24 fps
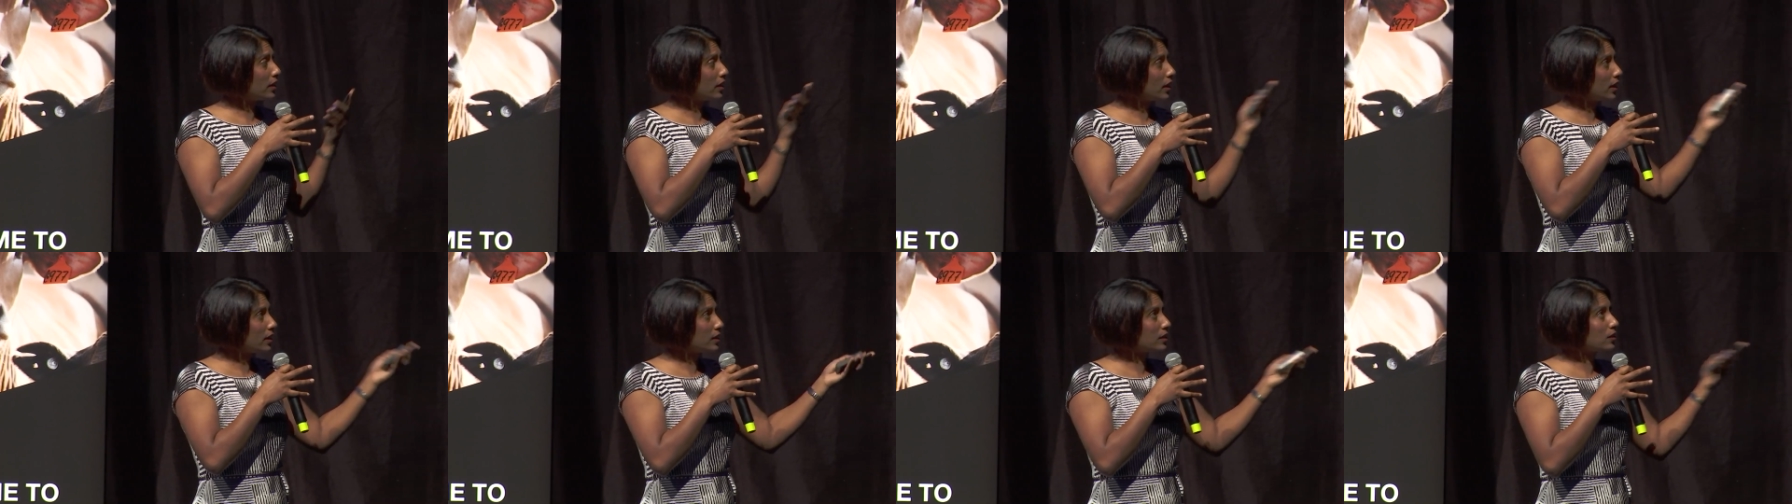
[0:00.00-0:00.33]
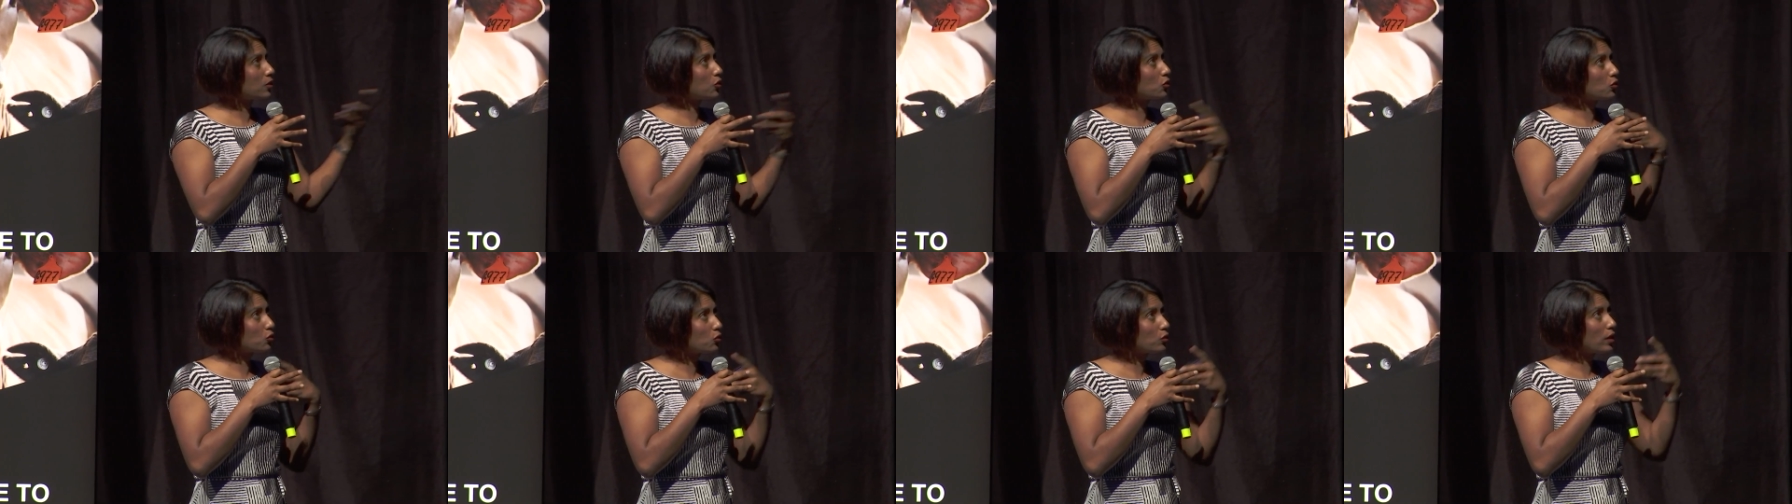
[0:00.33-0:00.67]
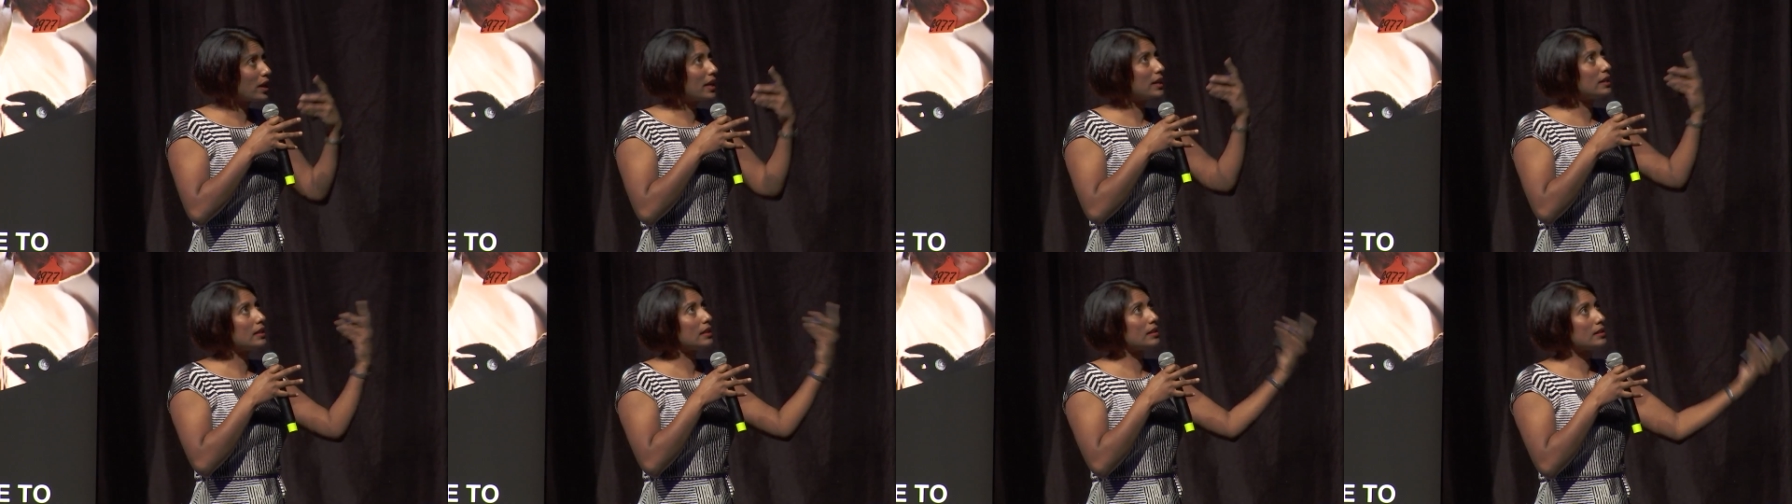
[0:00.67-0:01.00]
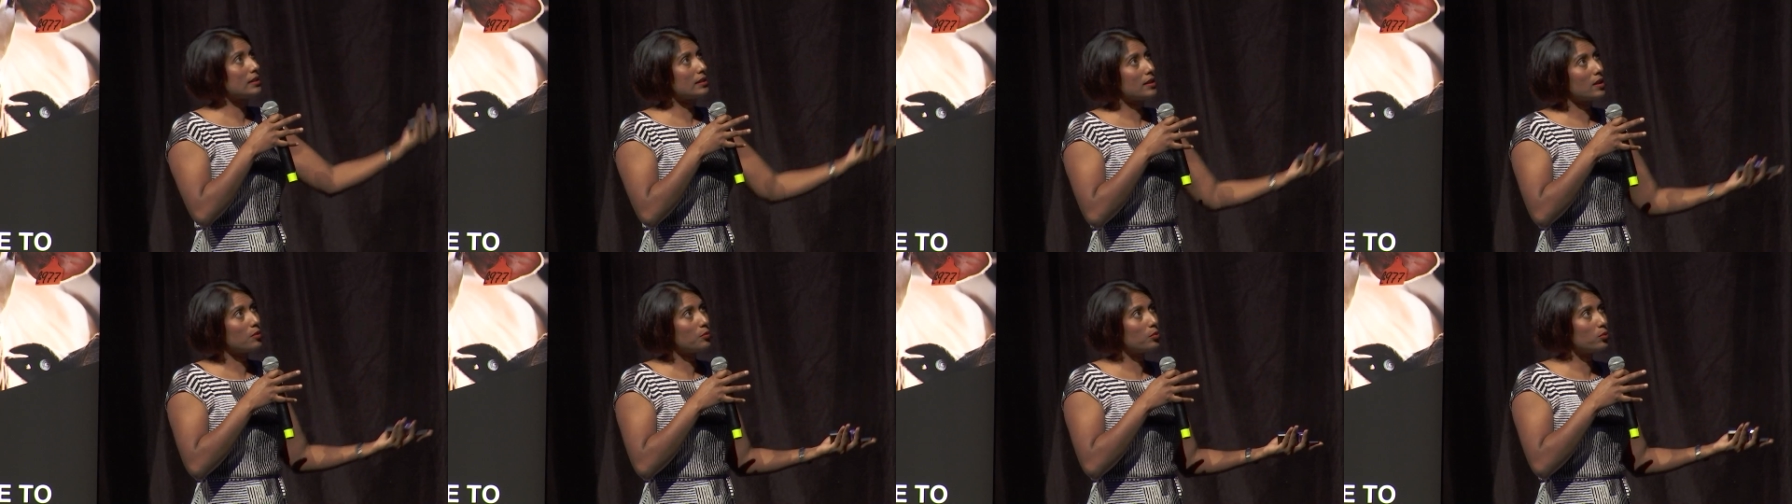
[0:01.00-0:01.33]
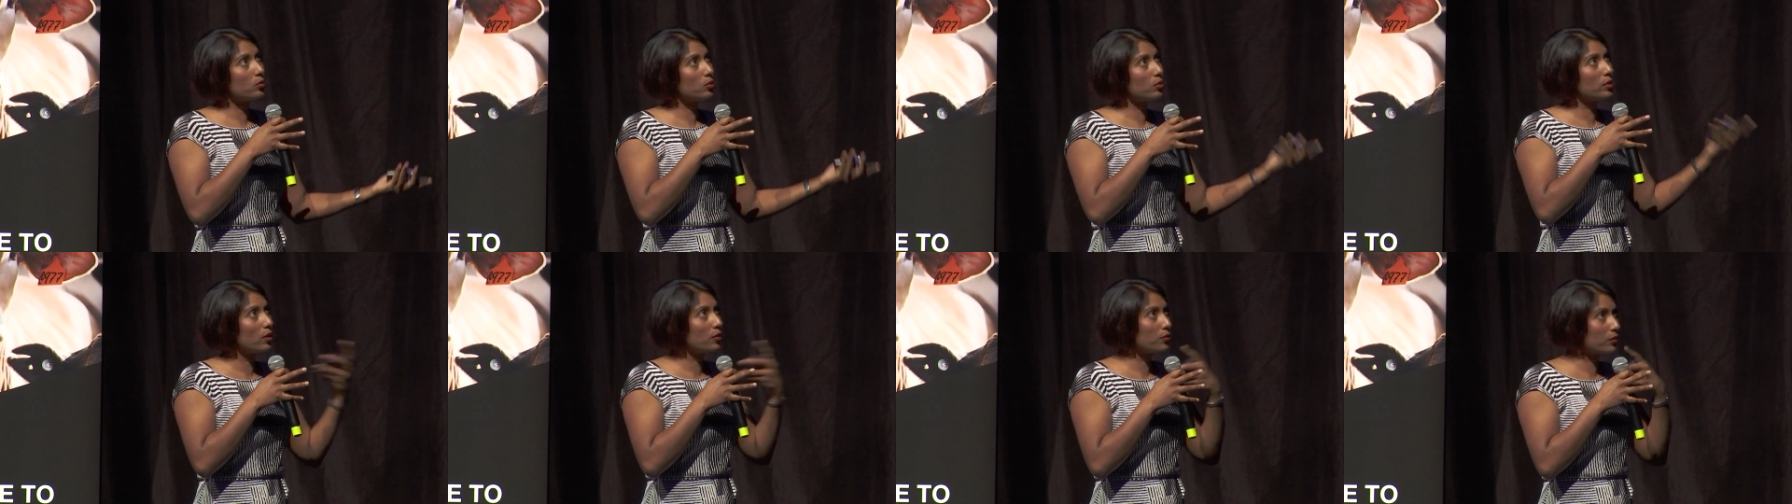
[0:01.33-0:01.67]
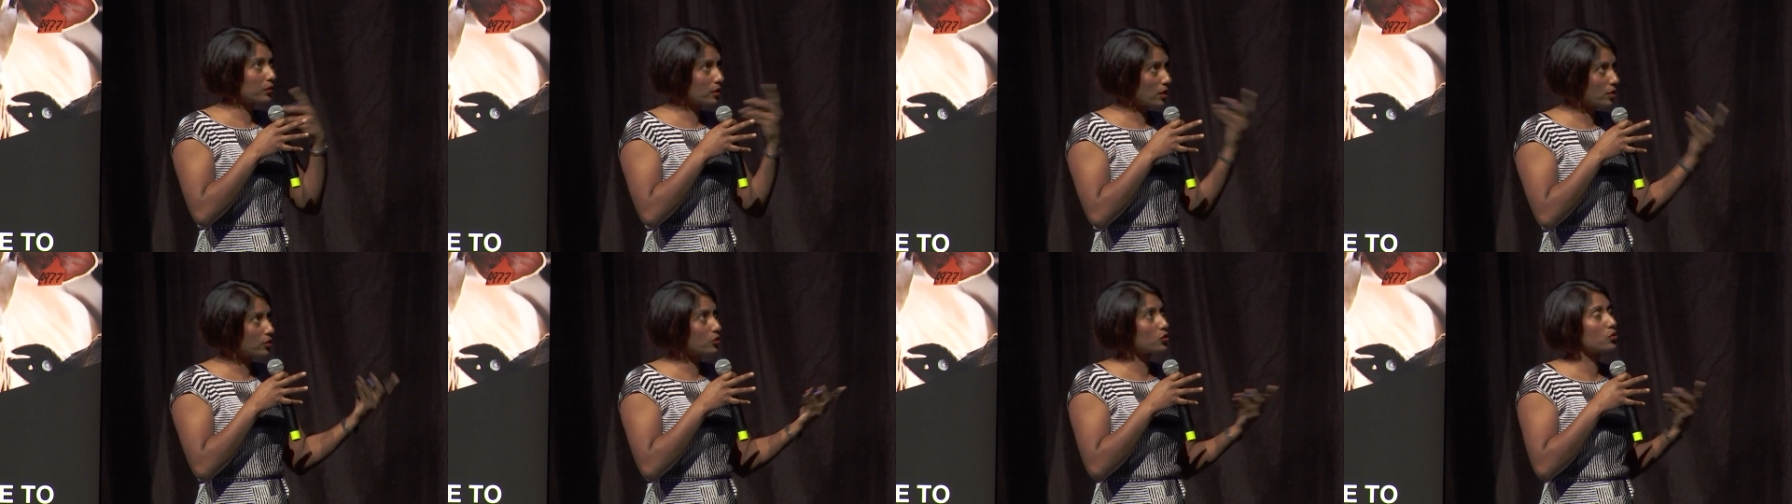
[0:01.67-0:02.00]
it's a great example of
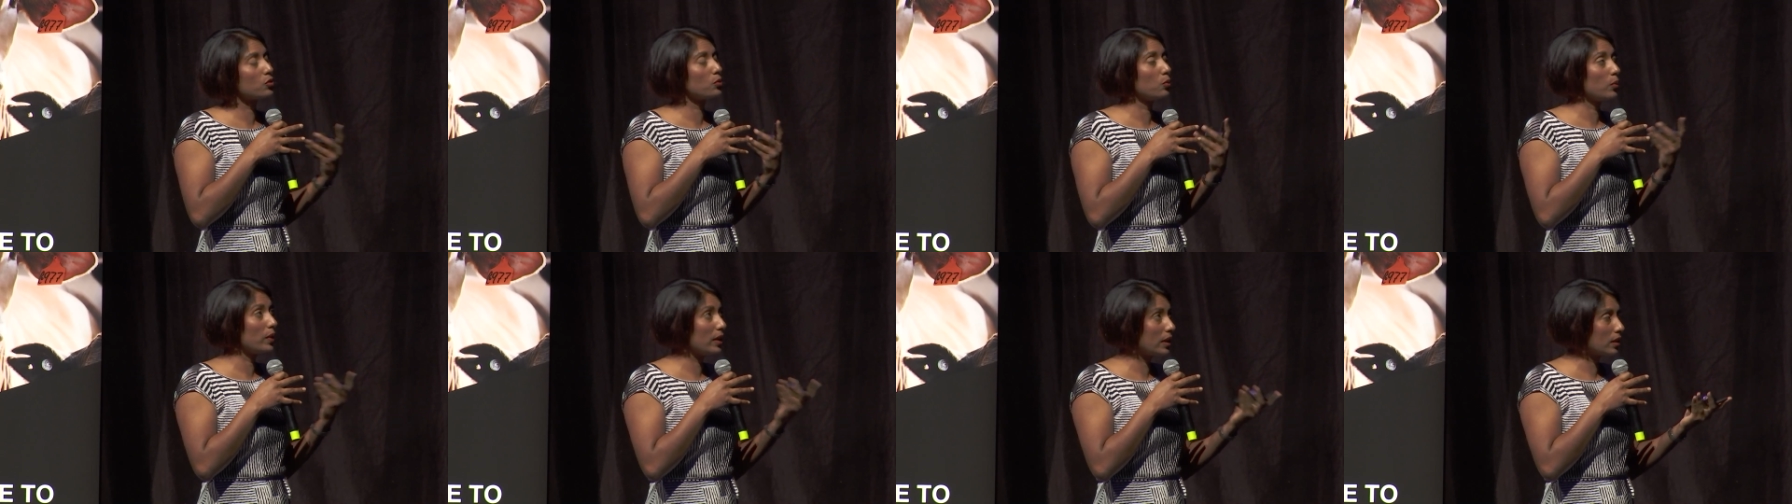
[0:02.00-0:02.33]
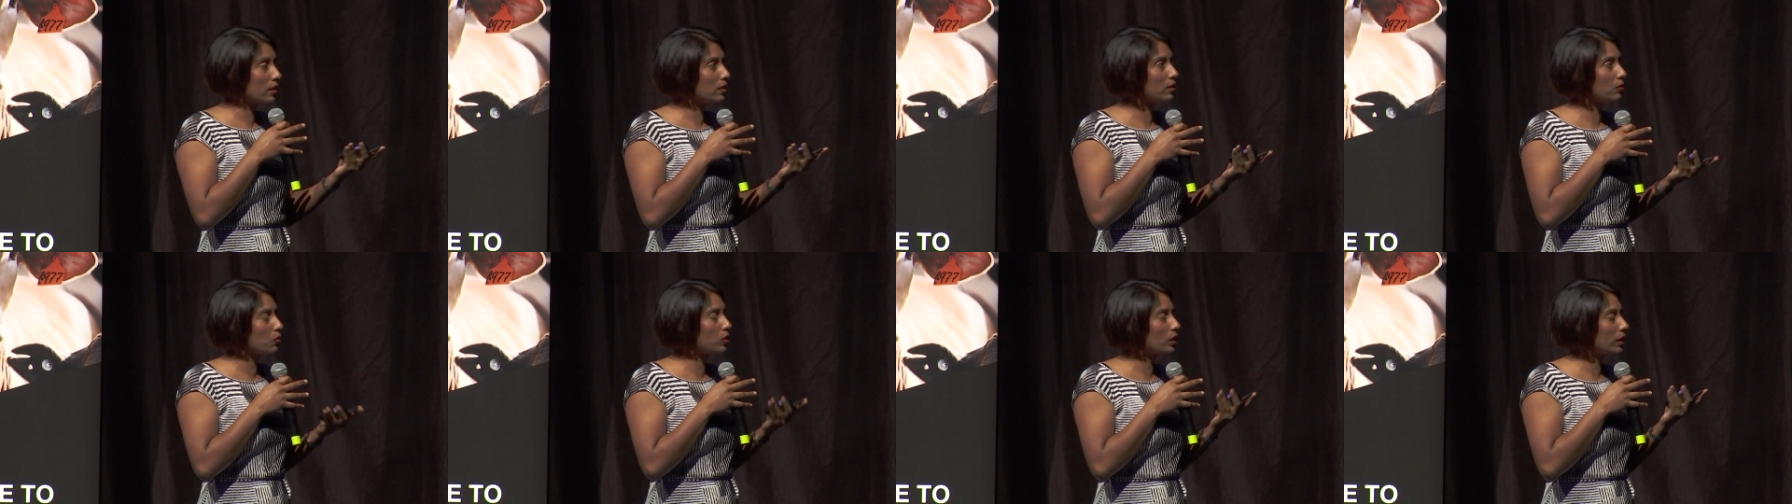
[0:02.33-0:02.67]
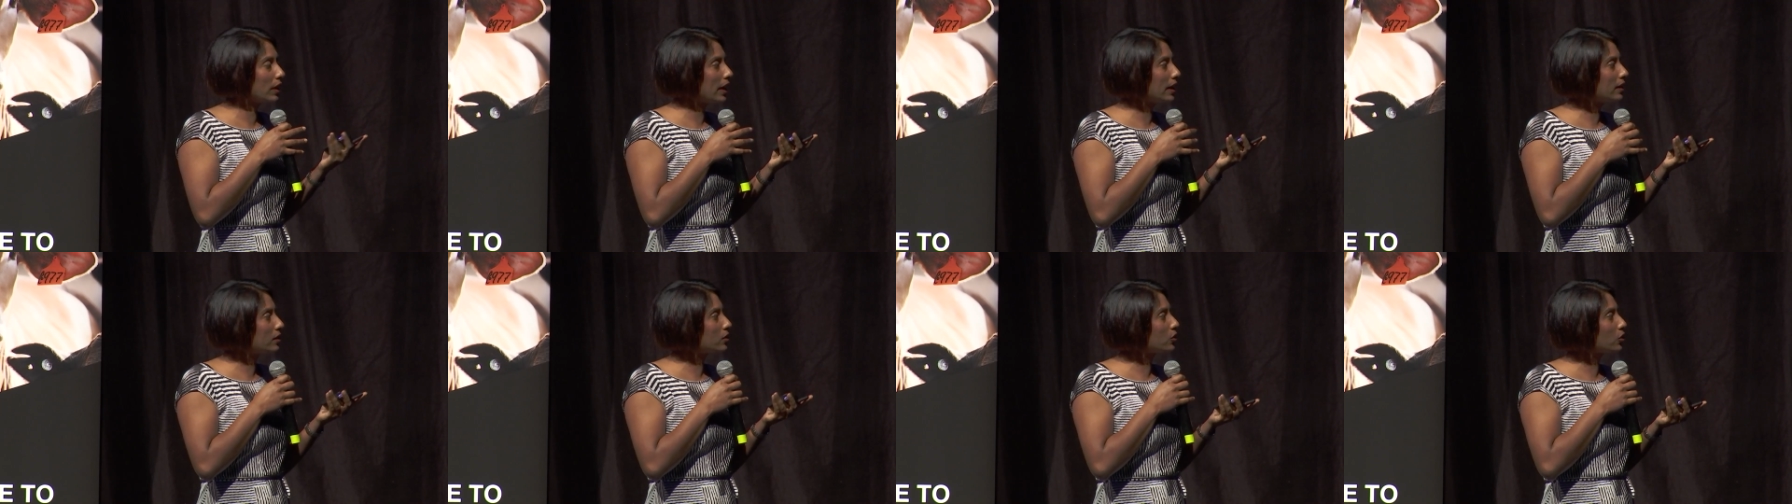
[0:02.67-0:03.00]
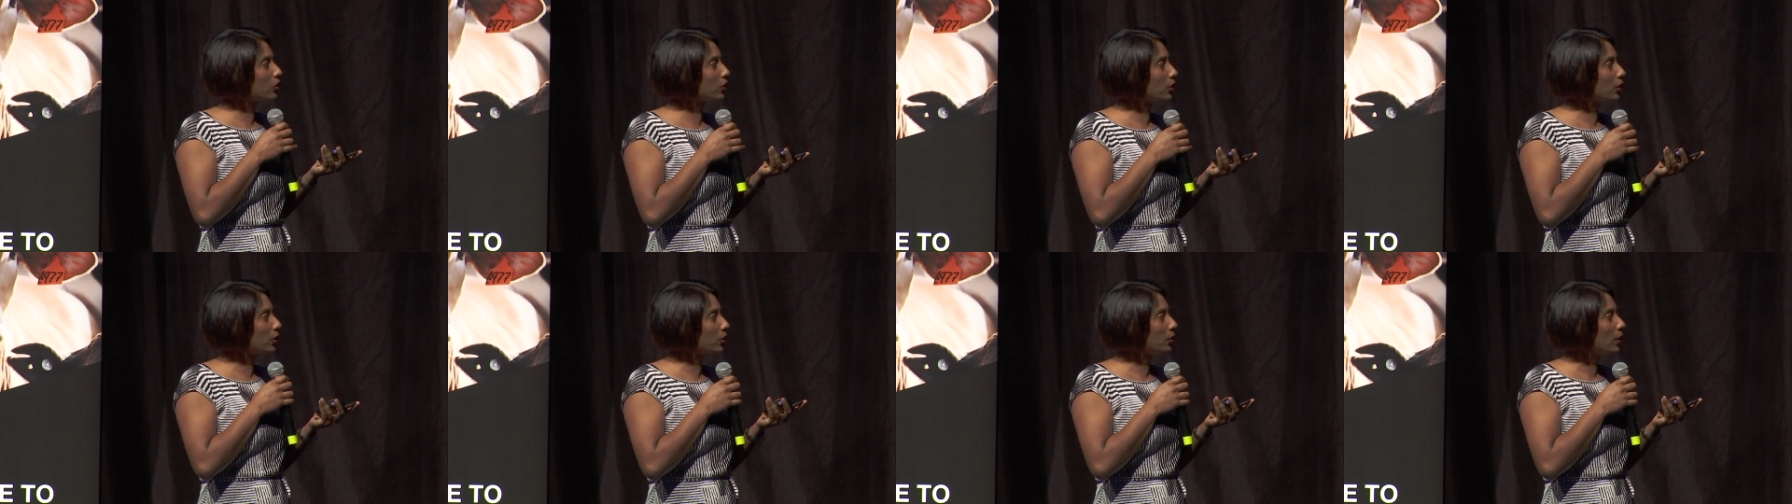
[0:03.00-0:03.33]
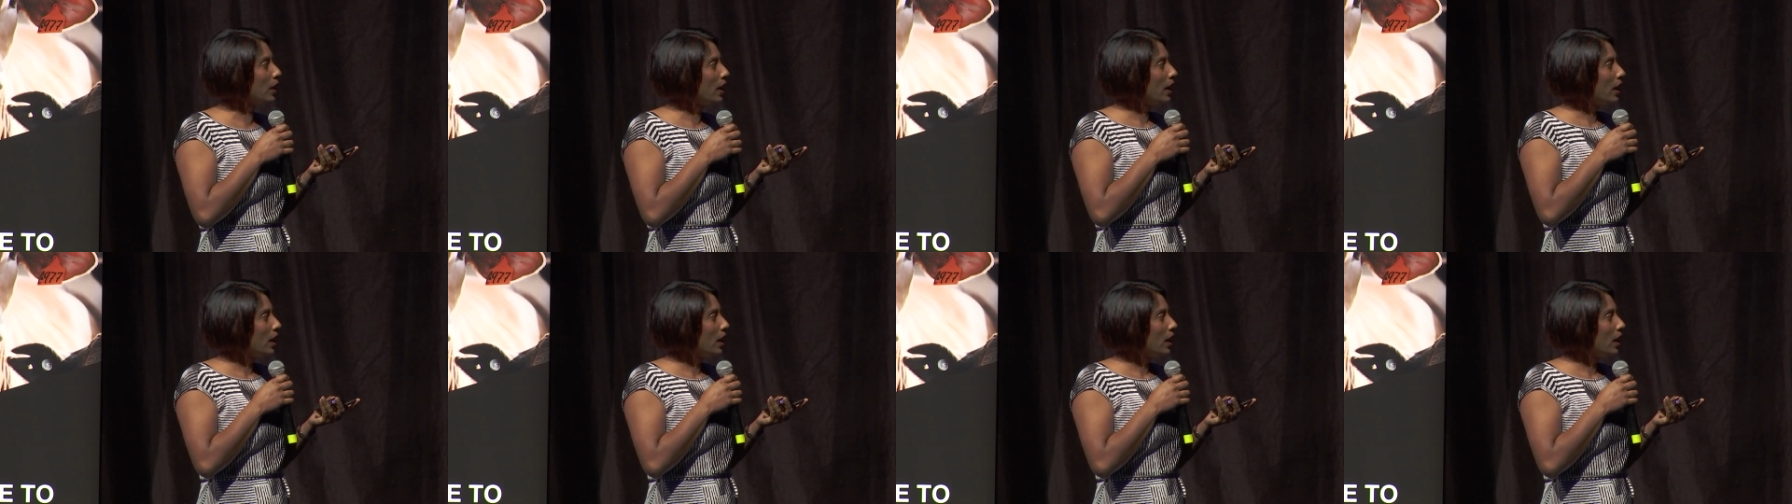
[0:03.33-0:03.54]
a country we can relate to.